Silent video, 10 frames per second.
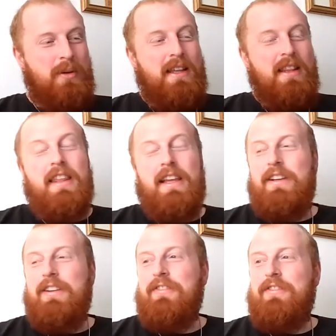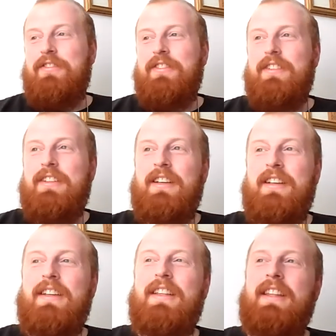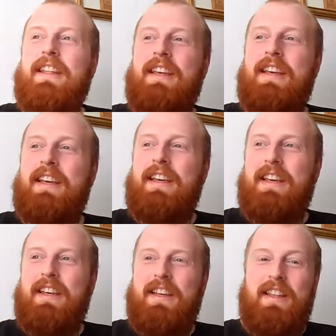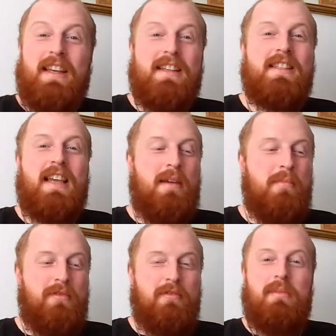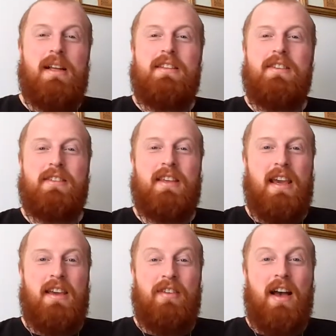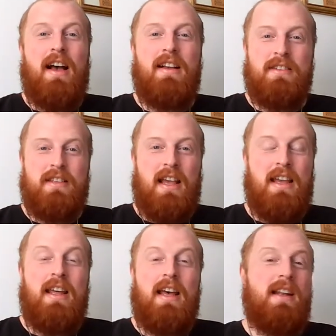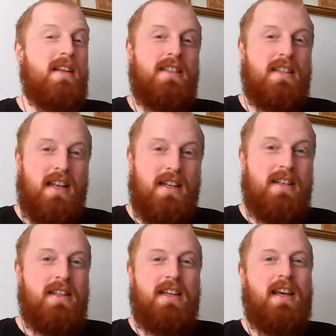we could think of the escape from Plato's cave as an ascent,